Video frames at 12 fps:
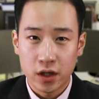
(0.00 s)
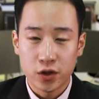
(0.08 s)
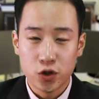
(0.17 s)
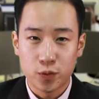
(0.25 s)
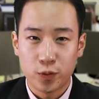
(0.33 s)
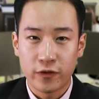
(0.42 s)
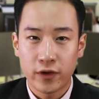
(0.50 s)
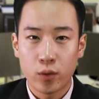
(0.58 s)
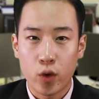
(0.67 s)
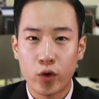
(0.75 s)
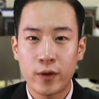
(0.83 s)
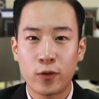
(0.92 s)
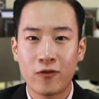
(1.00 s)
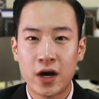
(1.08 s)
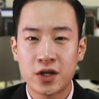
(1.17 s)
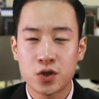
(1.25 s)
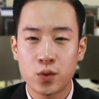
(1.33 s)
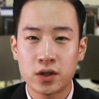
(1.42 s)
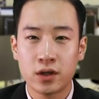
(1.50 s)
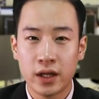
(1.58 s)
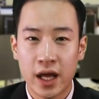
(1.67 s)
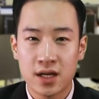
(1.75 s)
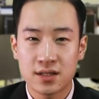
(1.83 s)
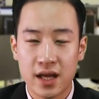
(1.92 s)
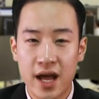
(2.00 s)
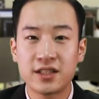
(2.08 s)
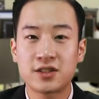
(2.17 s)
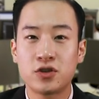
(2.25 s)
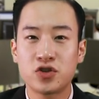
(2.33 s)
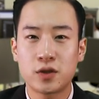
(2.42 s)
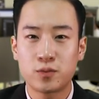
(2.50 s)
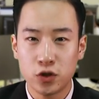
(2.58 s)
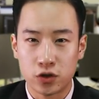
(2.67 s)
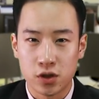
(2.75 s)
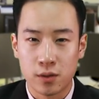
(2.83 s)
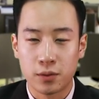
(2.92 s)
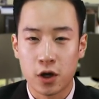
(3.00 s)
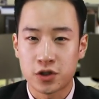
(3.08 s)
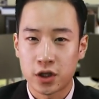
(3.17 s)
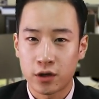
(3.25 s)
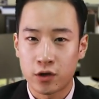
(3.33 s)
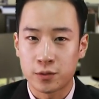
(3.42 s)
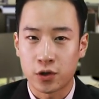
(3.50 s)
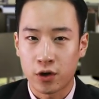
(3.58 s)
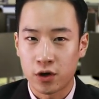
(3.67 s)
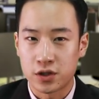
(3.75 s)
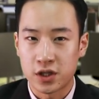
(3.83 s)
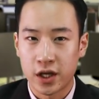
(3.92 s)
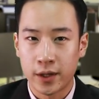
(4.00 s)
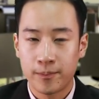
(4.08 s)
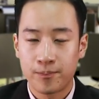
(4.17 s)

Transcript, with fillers: Daily News Briefing, where we provide you with the latest and exclusive news on blockchain and cryptocurrency.